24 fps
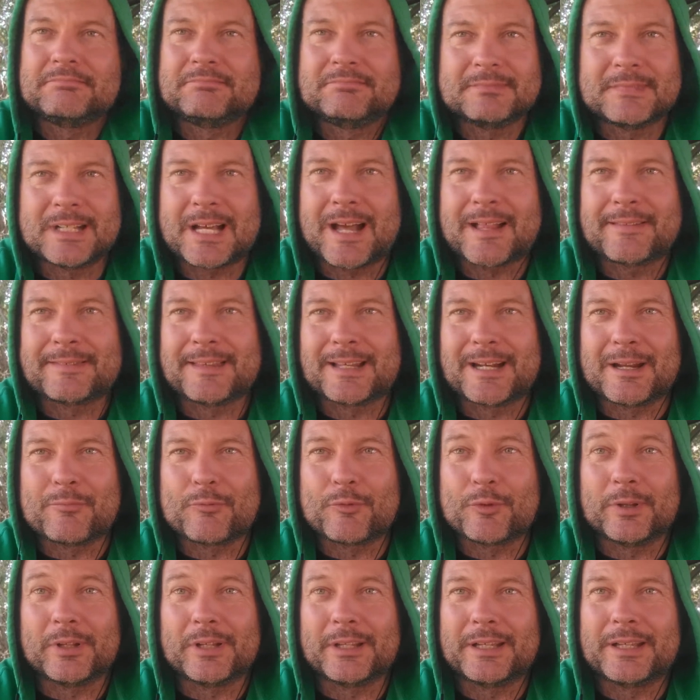Not that I'm
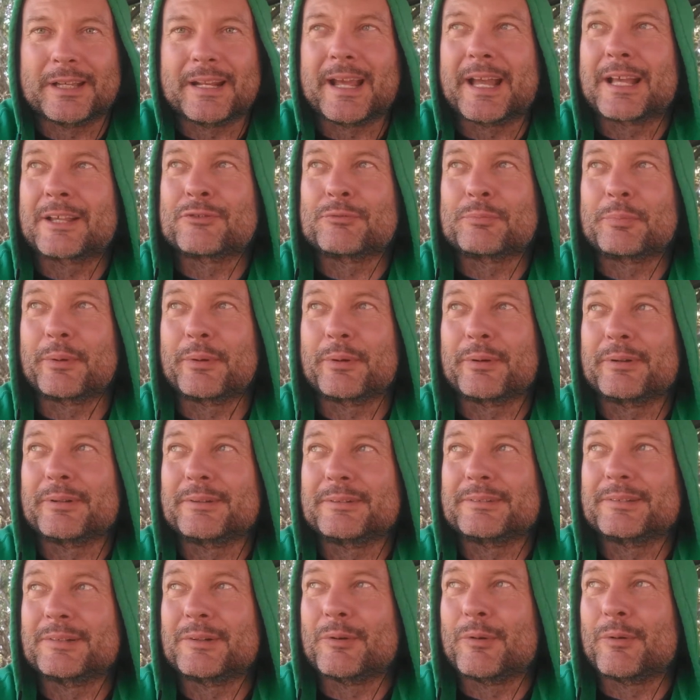really an expert
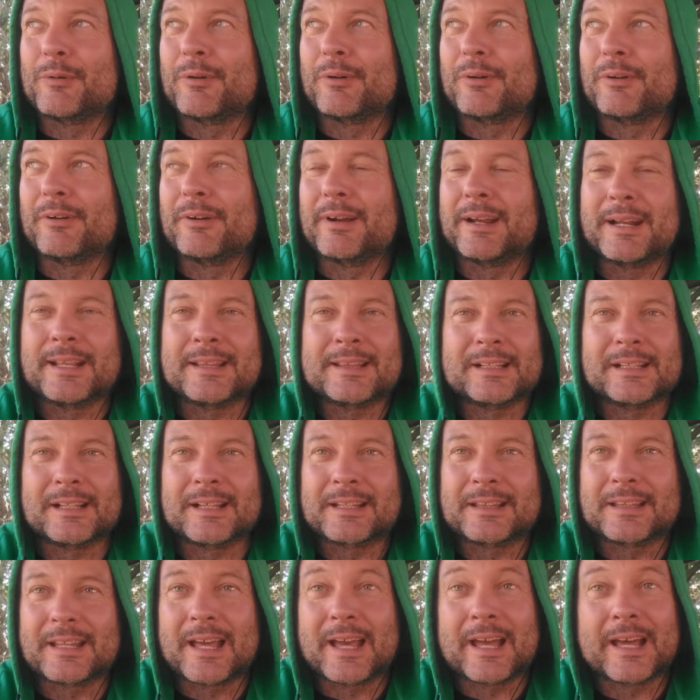or anything
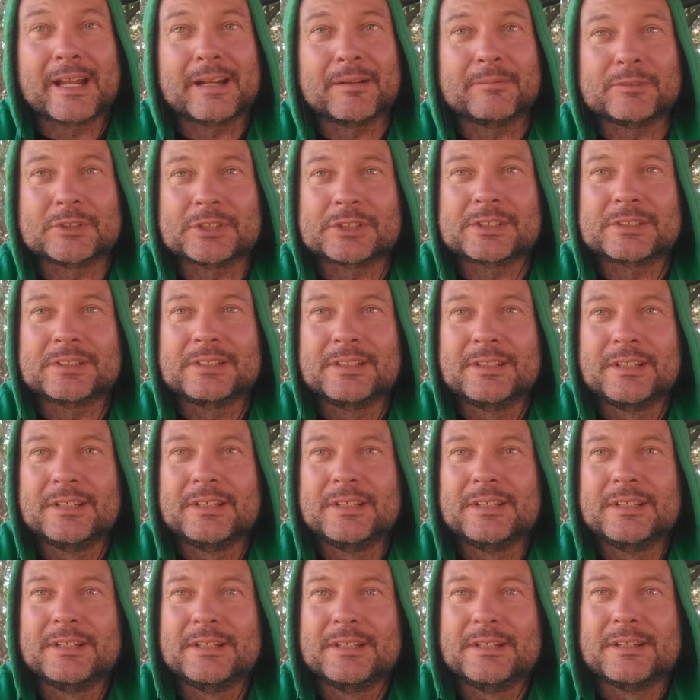like that. I'm just
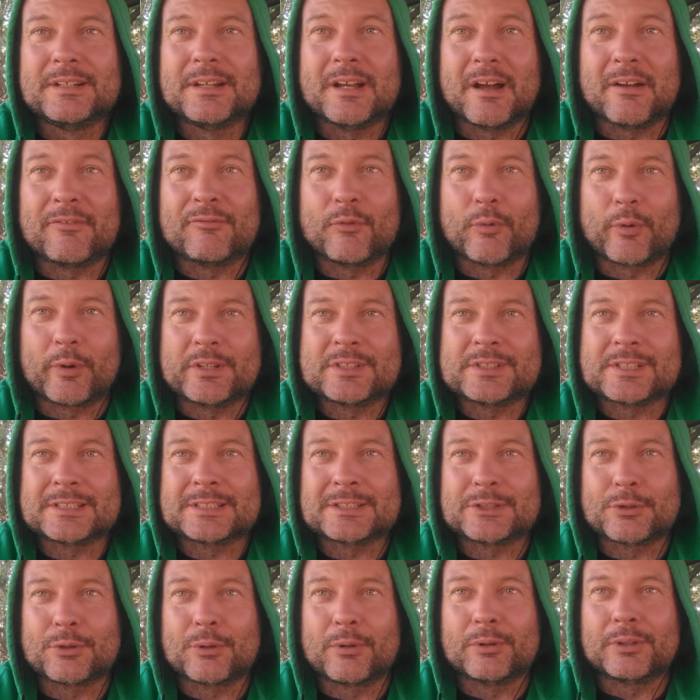a
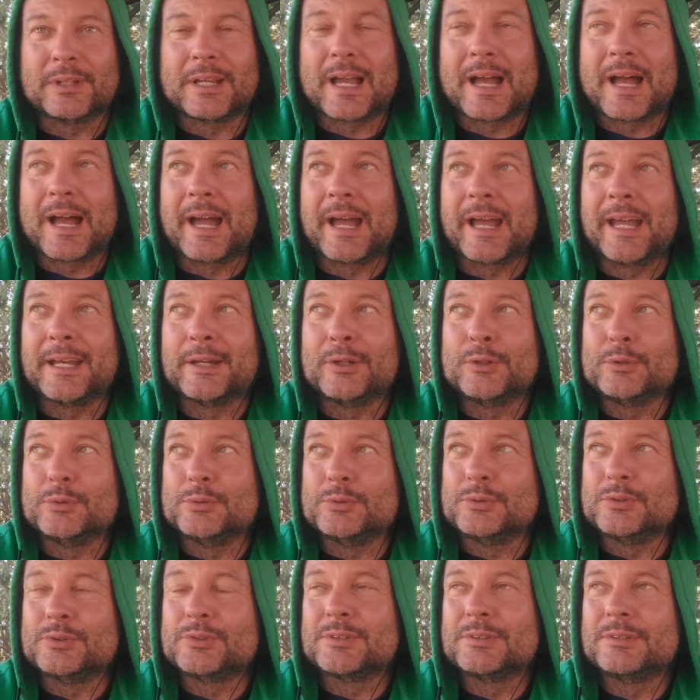46-year-old guy
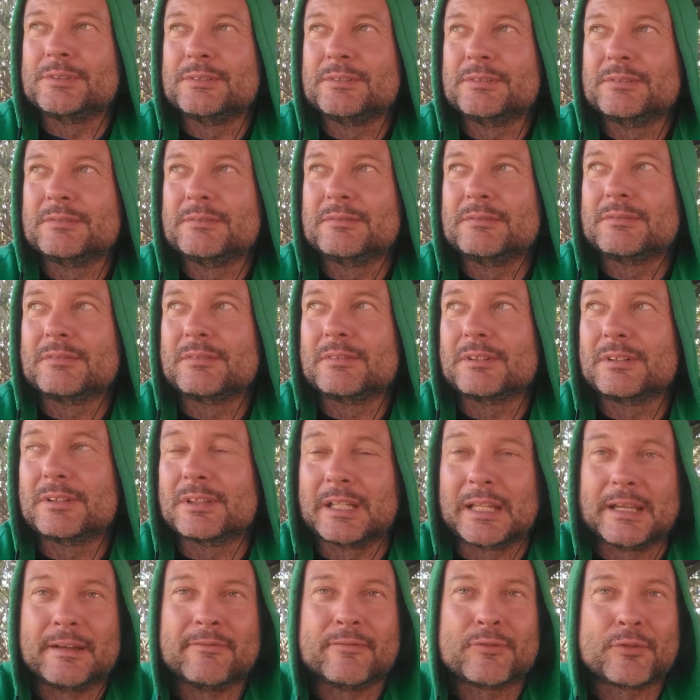who's
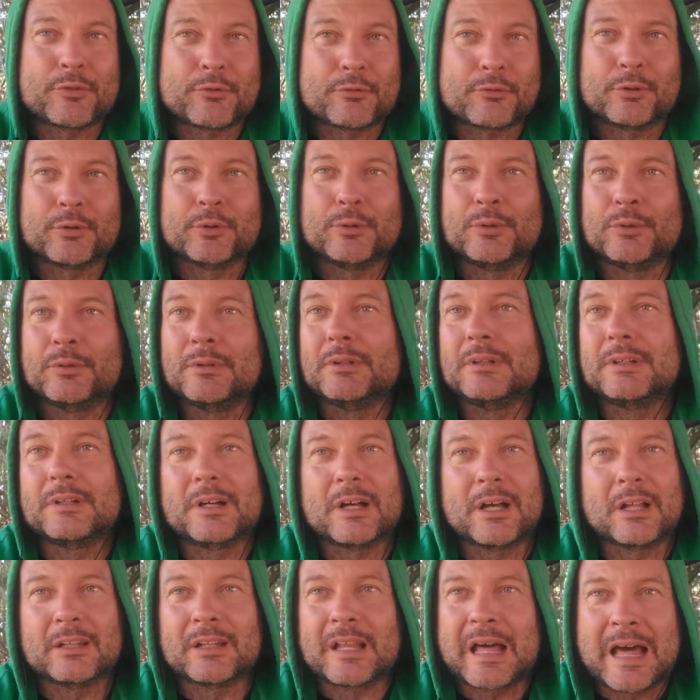lived through
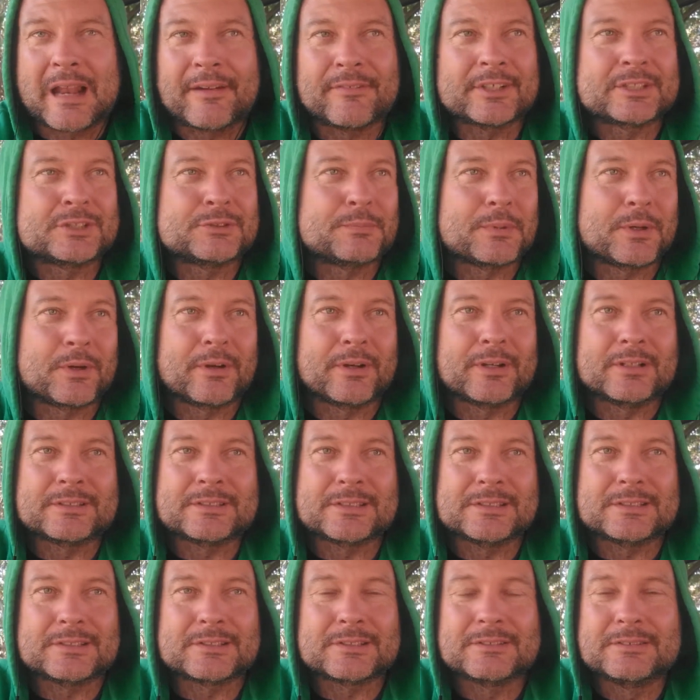a lot of
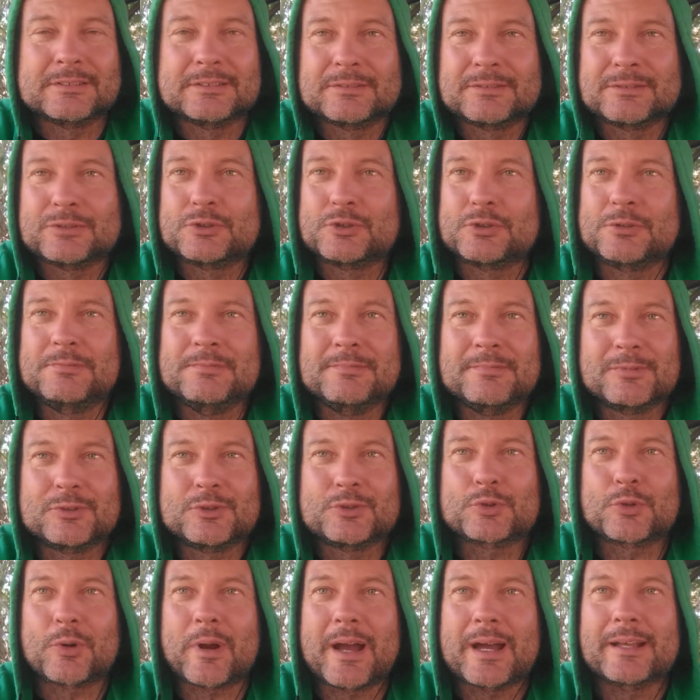experiences,
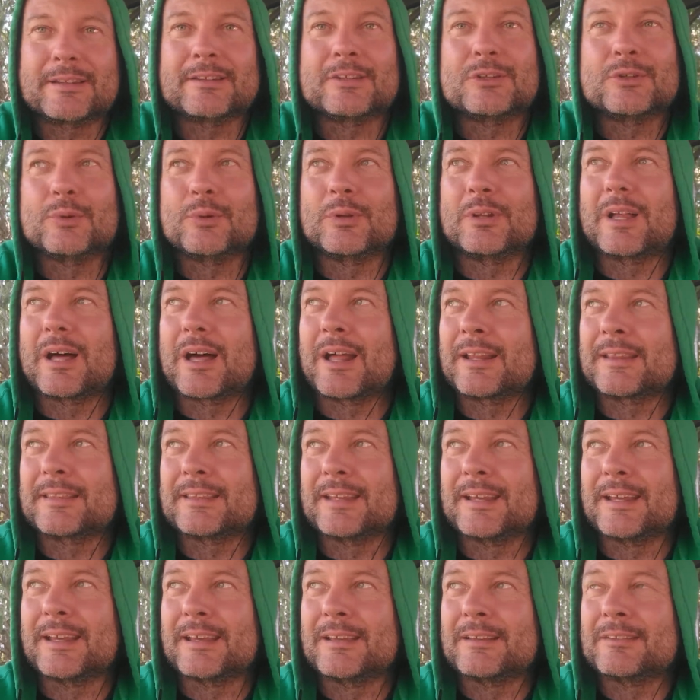tried to do a lot of
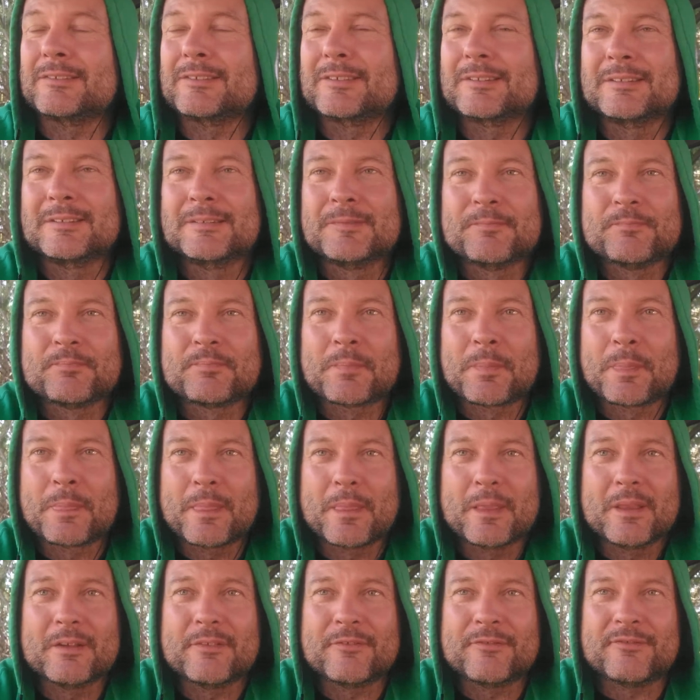things,
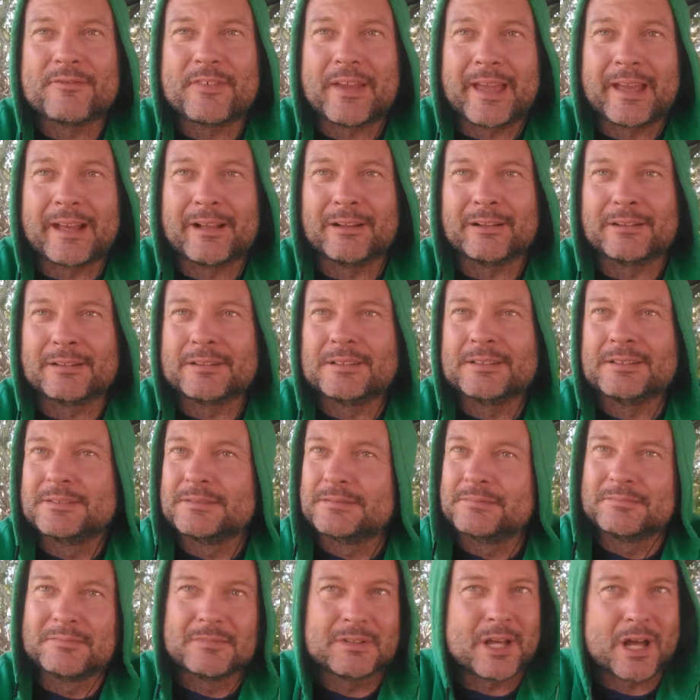failed
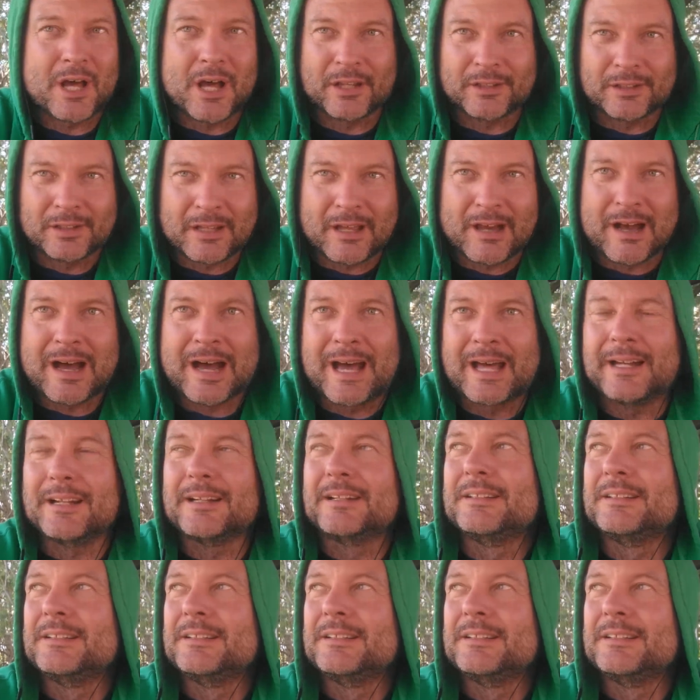a lot.